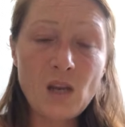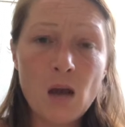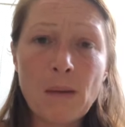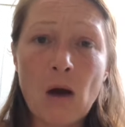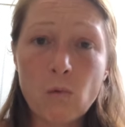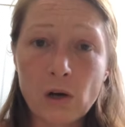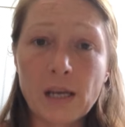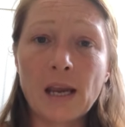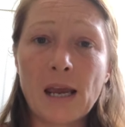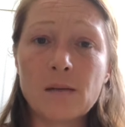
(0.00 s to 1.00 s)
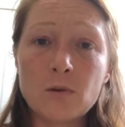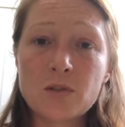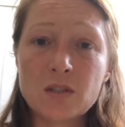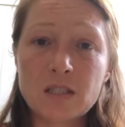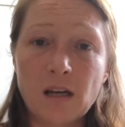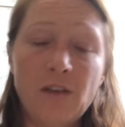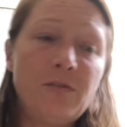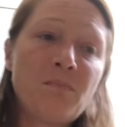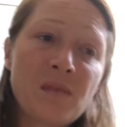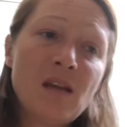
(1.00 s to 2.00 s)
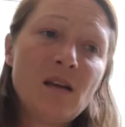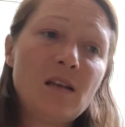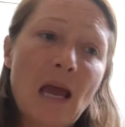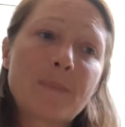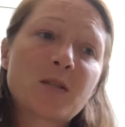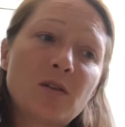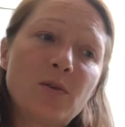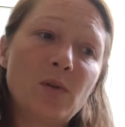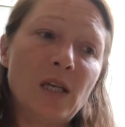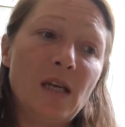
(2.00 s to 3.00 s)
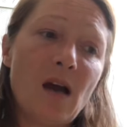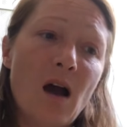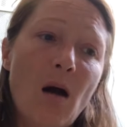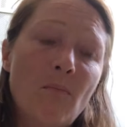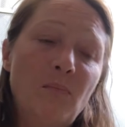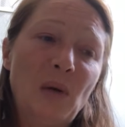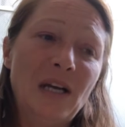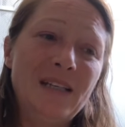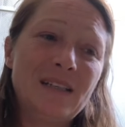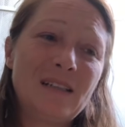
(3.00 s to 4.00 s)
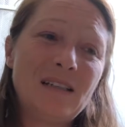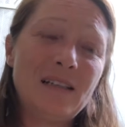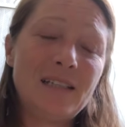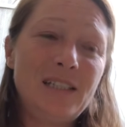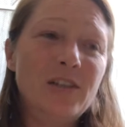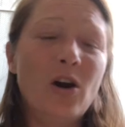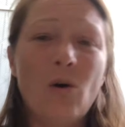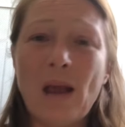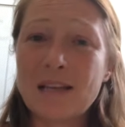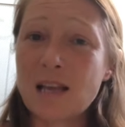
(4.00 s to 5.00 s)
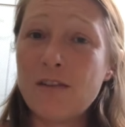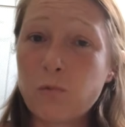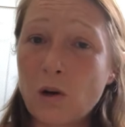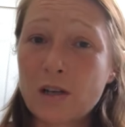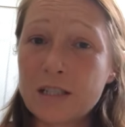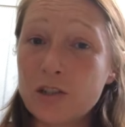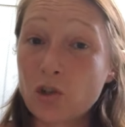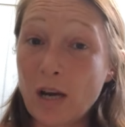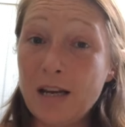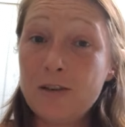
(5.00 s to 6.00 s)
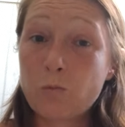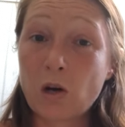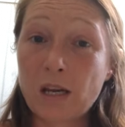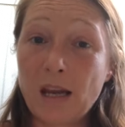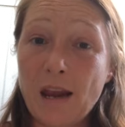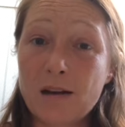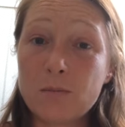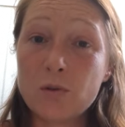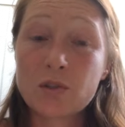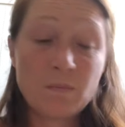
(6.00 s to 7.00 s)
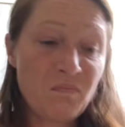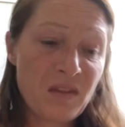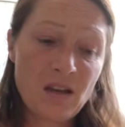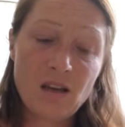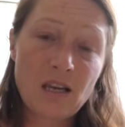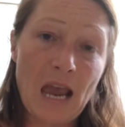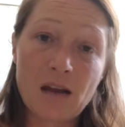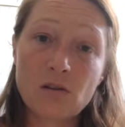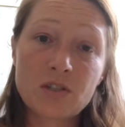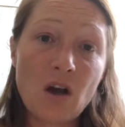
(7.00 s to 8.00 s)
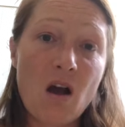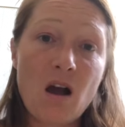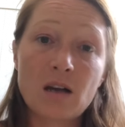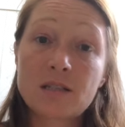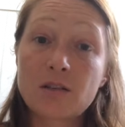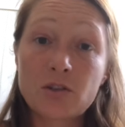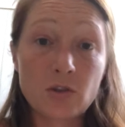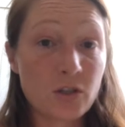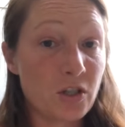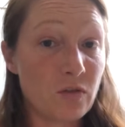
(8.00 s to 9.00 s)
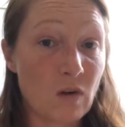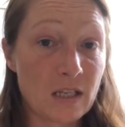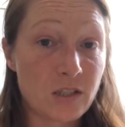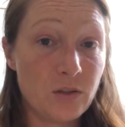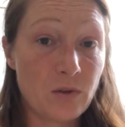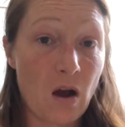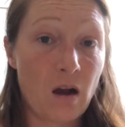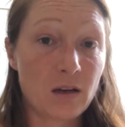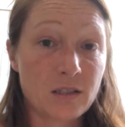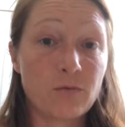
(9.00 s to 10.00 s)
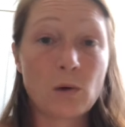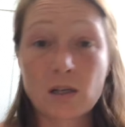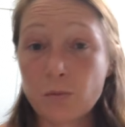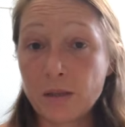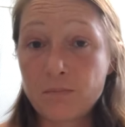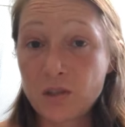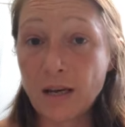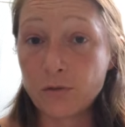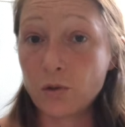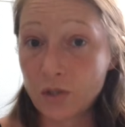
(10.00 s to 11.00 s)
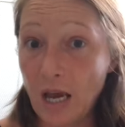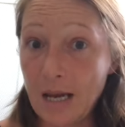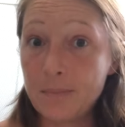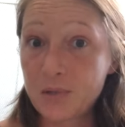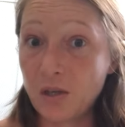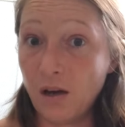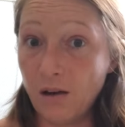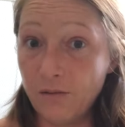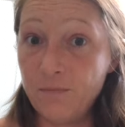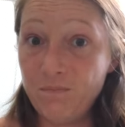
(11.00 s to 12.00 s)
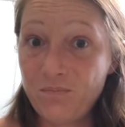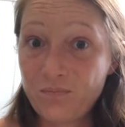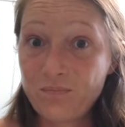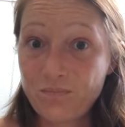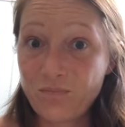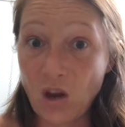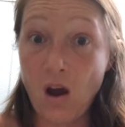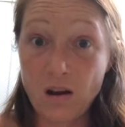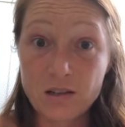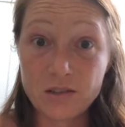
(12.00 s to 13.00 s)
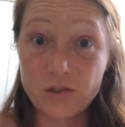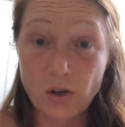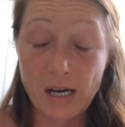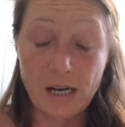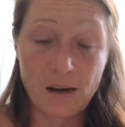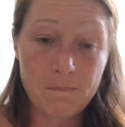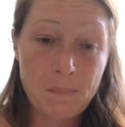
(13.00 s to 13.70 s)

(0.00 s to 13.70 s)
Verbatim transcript: about working animals and stuff. absolutely. Um, but, uh, you know, as I've worked and trained working animals, cattle dogs, search and rescue dogs. I've worked with several types of dogs in training.